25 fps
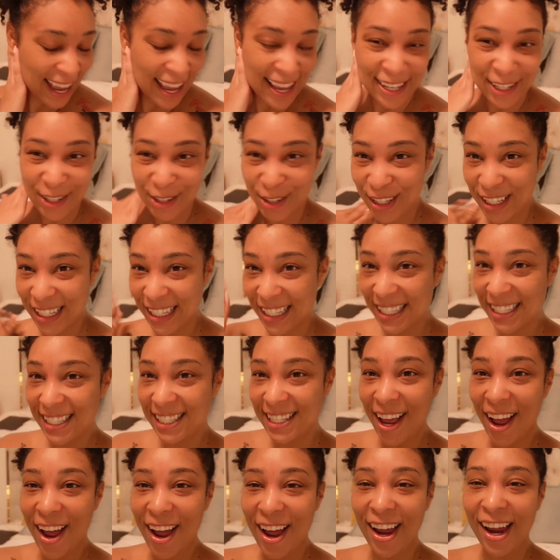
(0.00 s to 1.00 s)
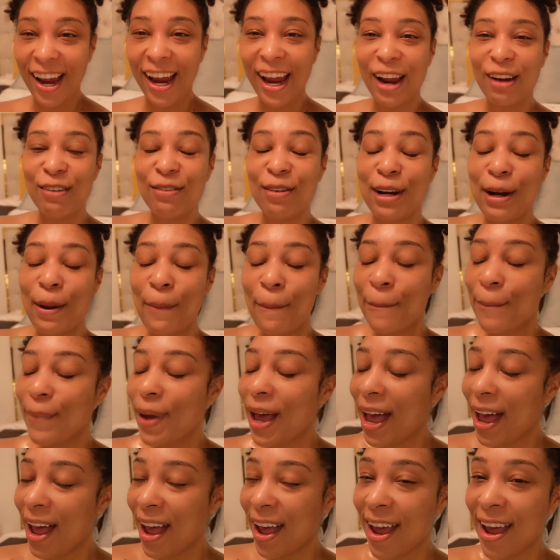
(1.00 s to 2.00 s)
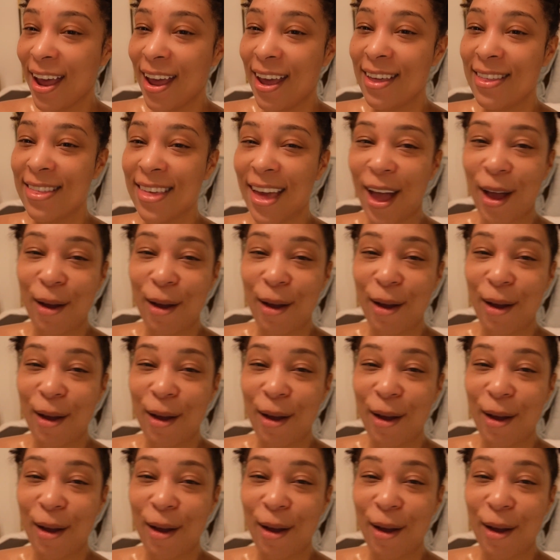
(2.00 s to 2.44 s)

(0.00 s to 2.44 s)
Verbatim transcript: As you just saw, I ran a bath.